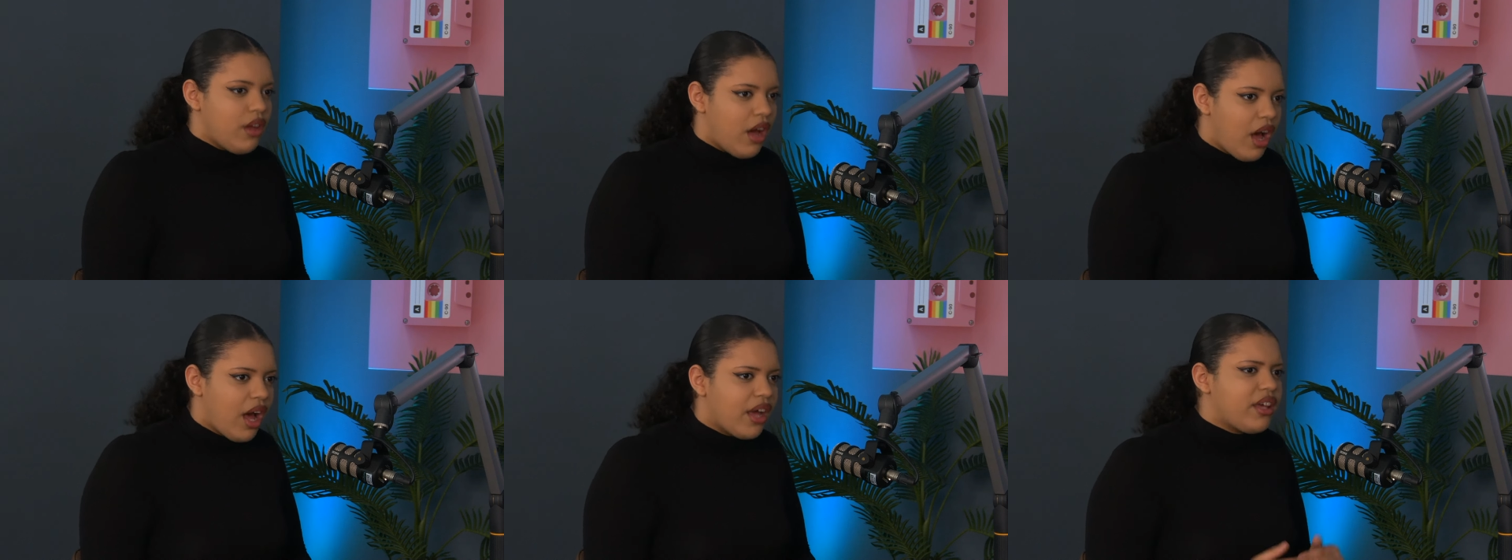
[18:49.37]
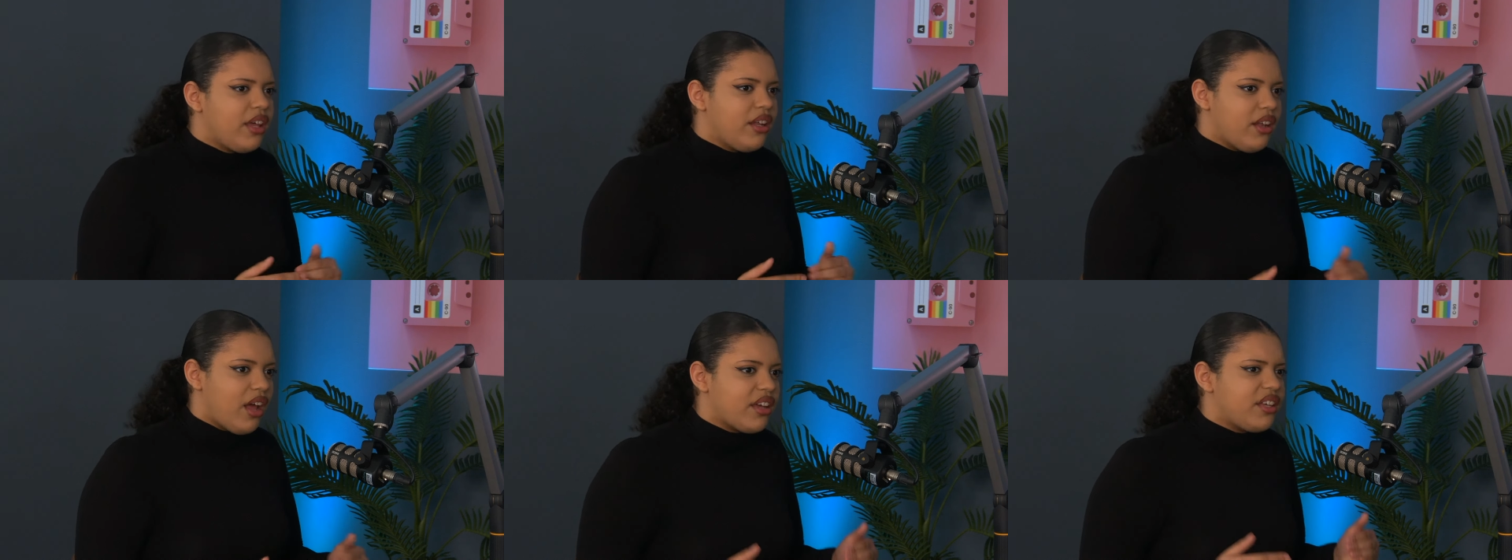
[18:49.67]
I
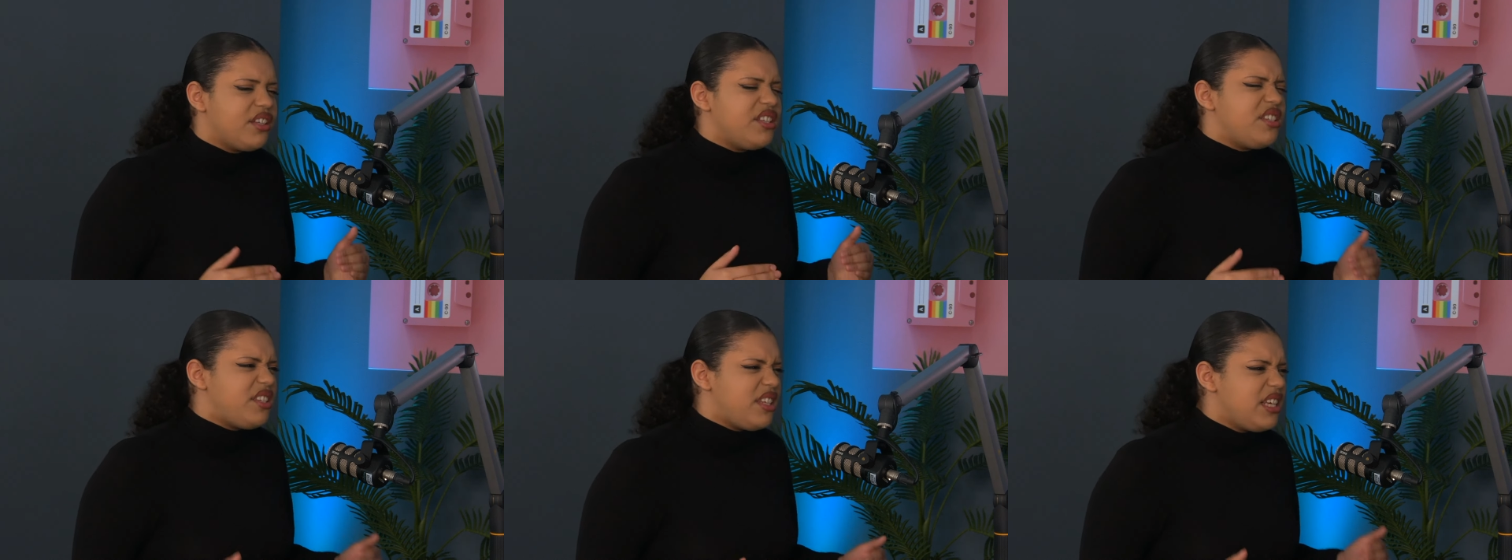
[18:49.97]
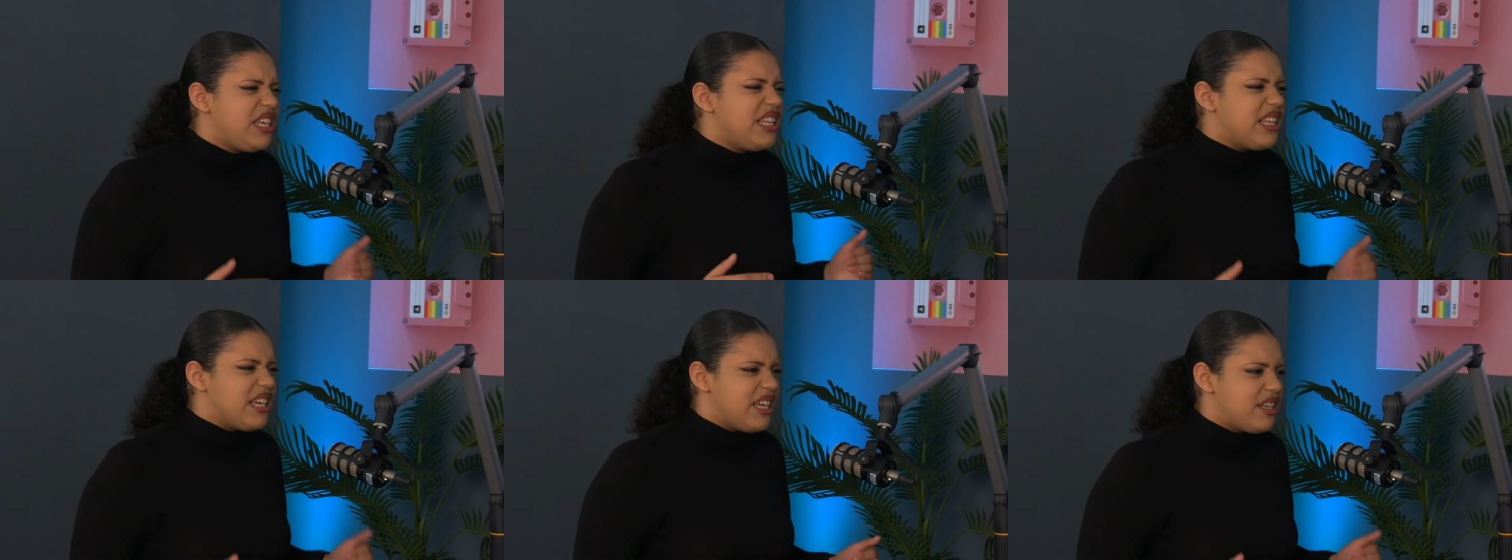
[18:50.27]
can
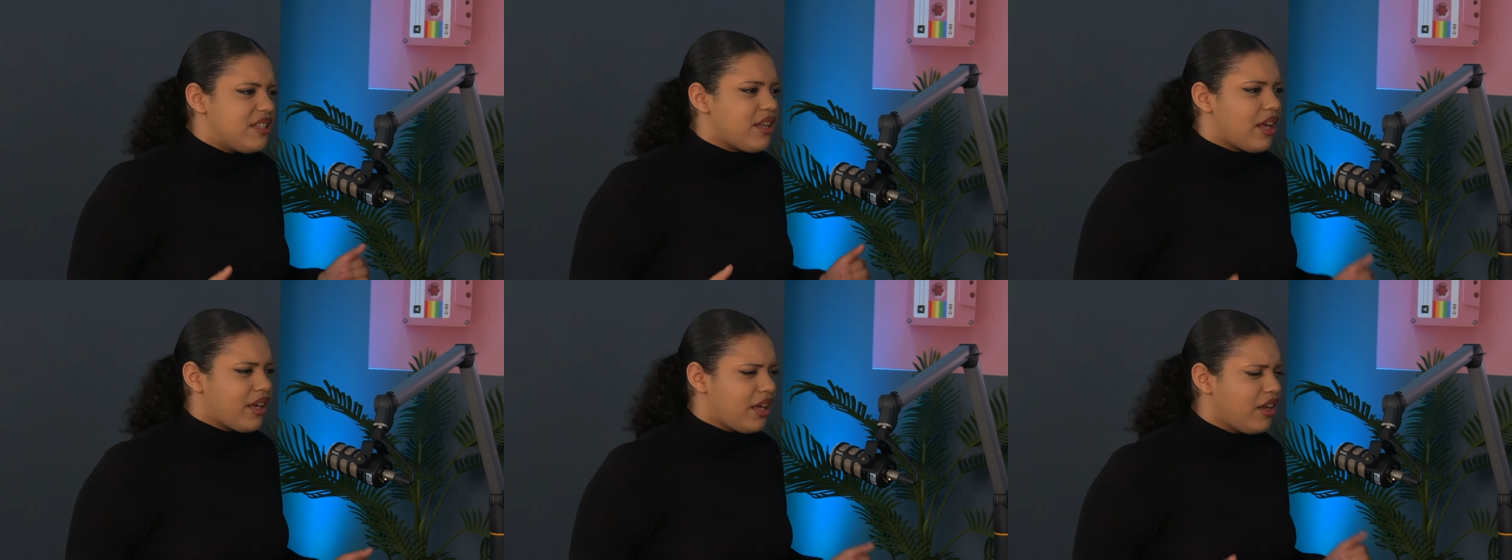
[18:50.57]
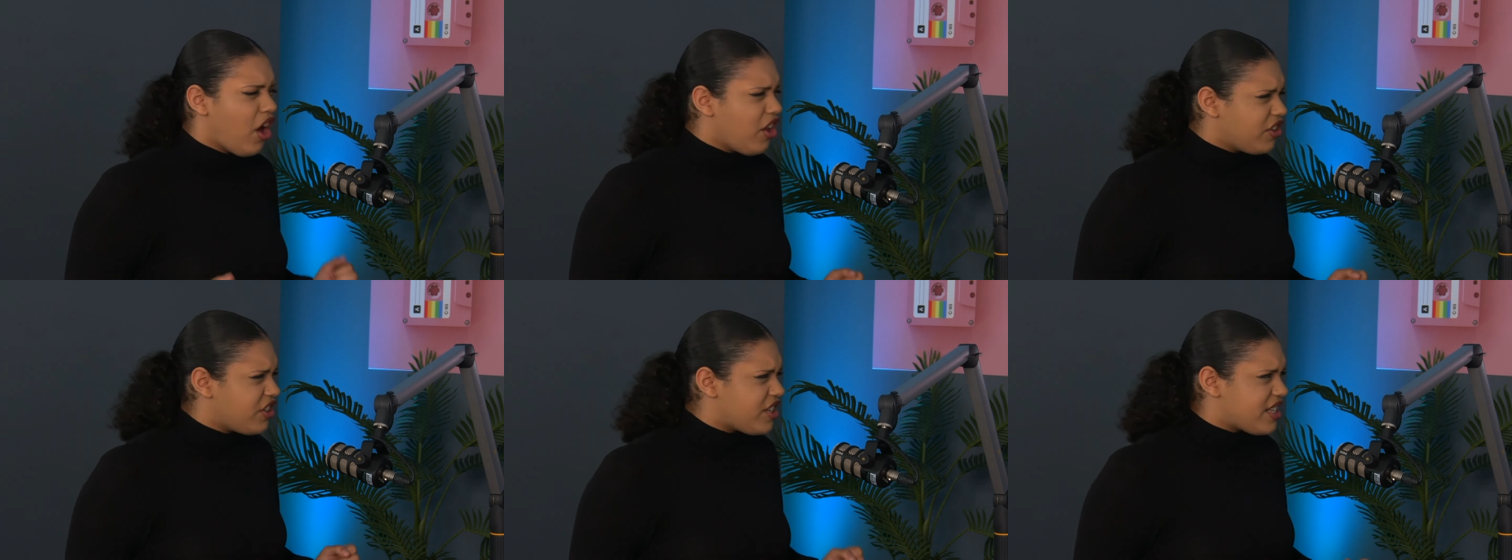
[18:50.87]
see this, I
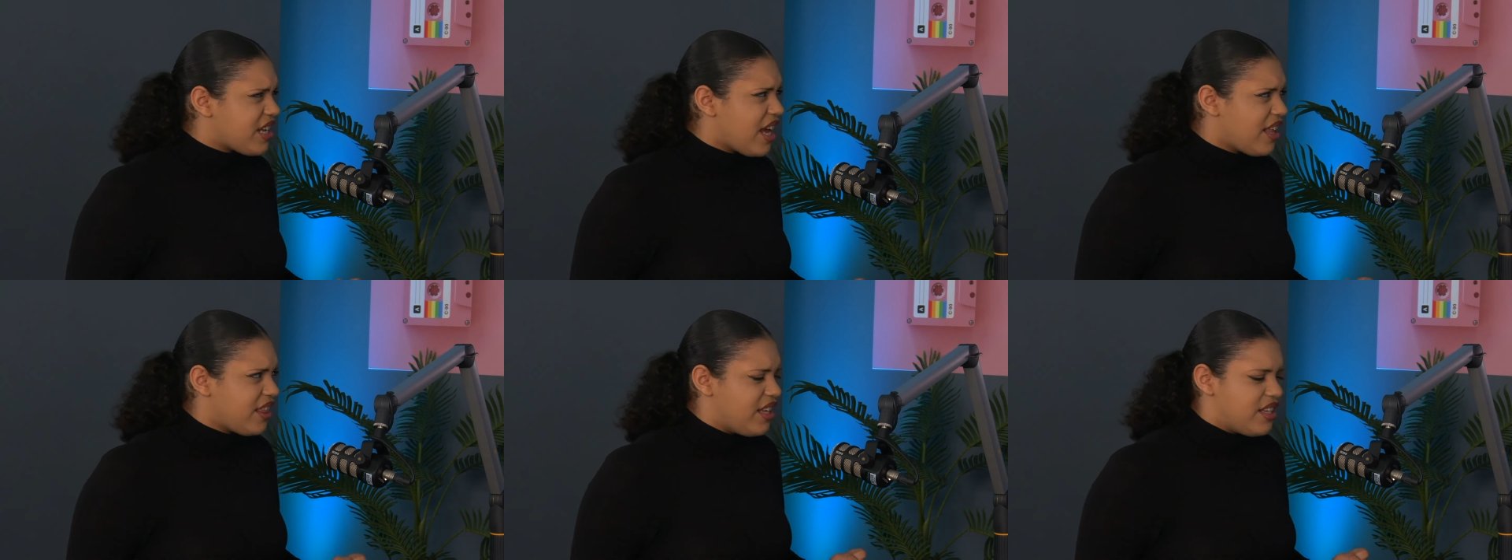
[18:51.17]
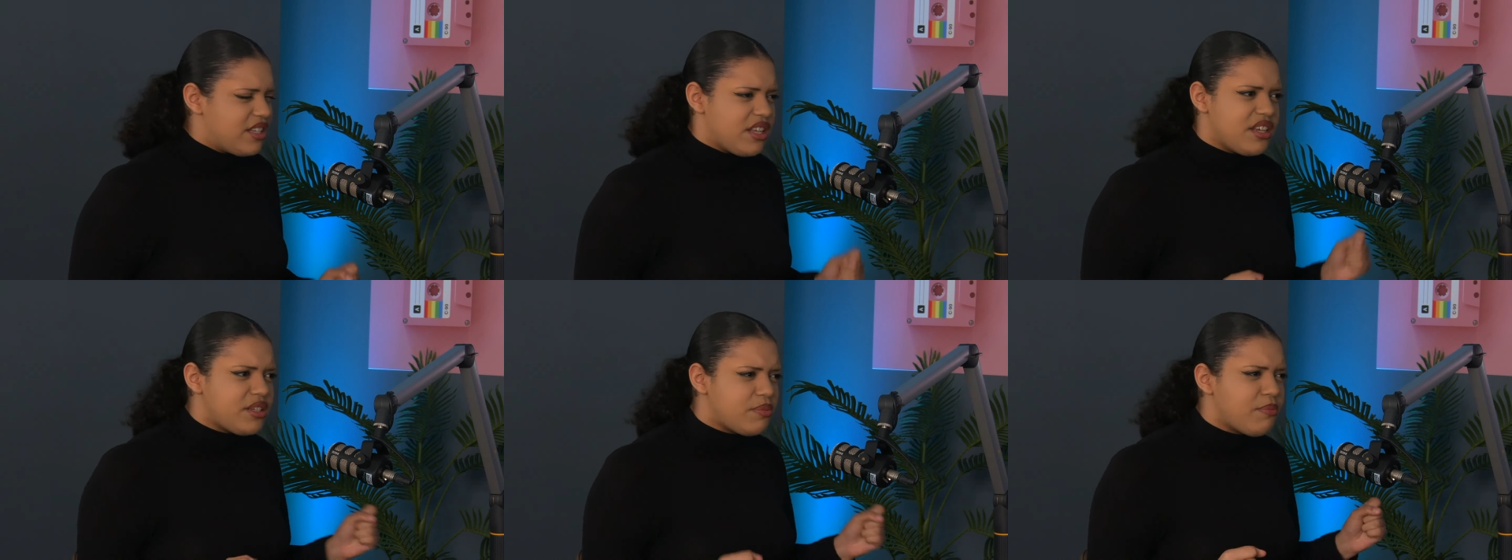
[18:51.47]
can understand
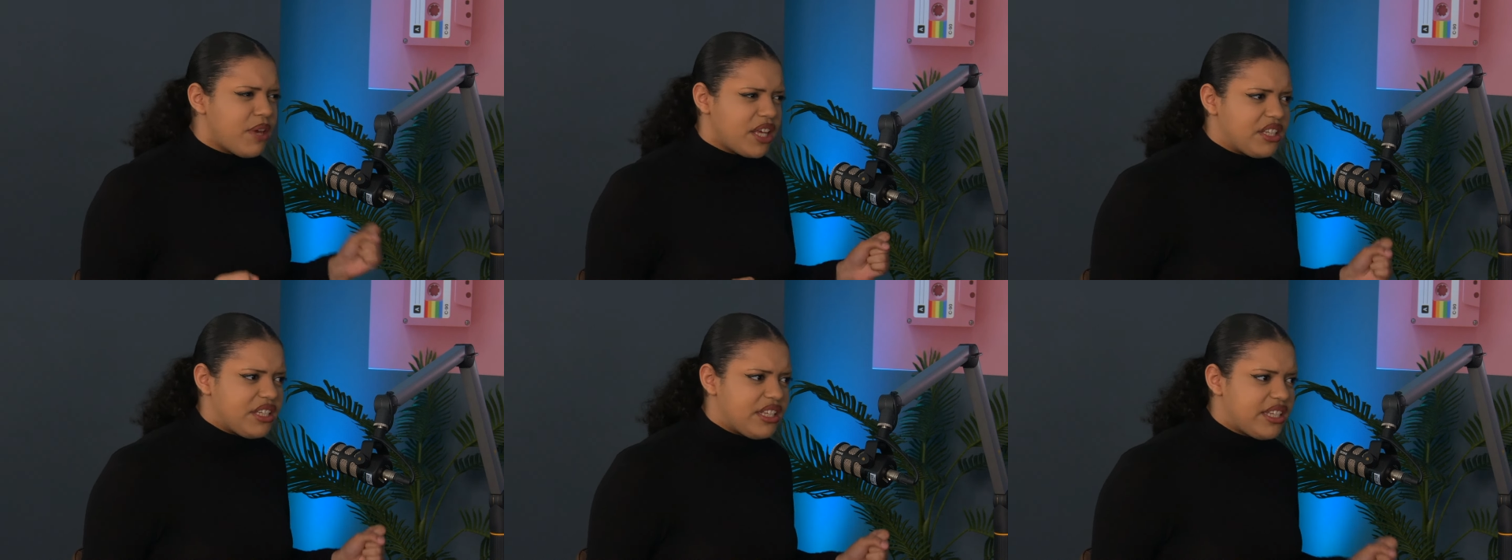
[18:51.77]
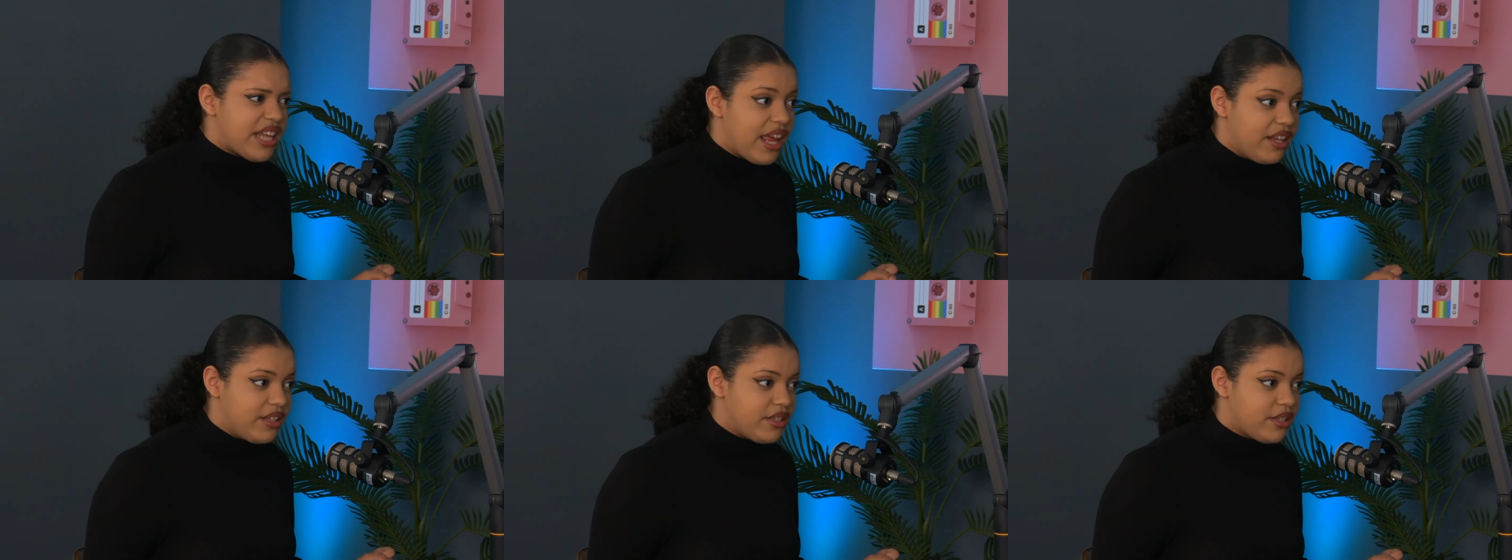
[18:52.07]
this, this makes
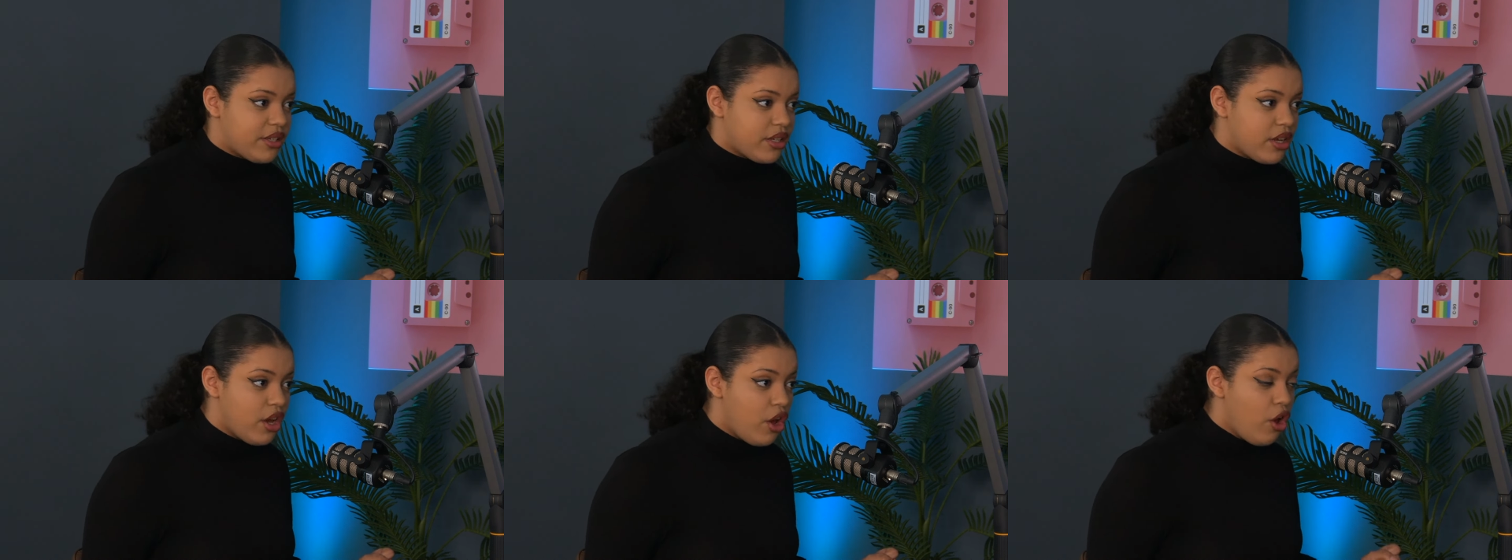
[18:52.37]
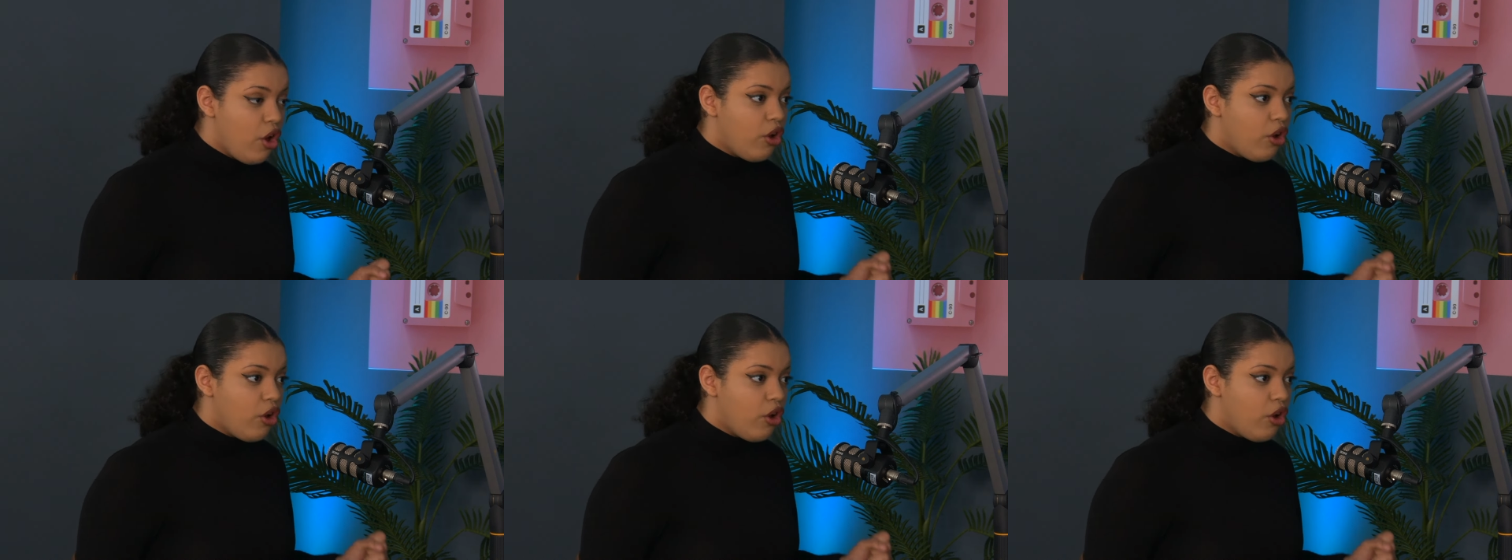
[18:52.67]
sense.